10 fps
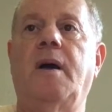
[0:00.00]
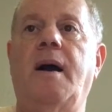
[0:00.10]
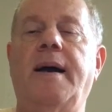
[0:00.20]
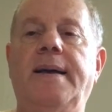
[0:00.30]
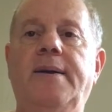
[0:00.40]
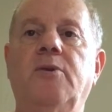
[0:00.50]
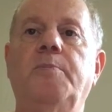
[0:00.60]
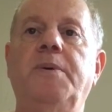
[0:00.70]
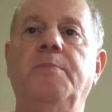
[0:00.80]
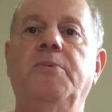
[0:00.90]
I hear
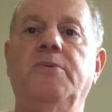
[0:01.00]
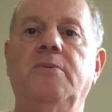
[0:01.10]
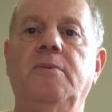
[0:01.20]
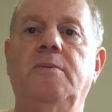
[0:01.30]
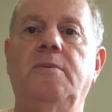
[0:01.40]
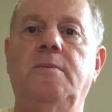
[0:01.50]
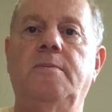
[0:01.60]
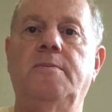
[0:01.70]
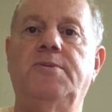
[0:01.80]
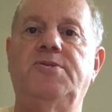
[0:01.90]
people
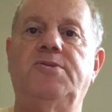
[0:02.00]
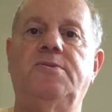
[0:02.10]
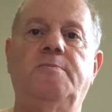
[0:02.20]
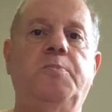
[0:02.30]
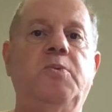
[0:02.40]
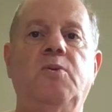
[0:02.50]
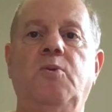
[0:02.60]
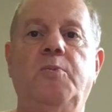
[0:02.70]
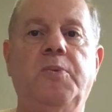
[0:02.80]
who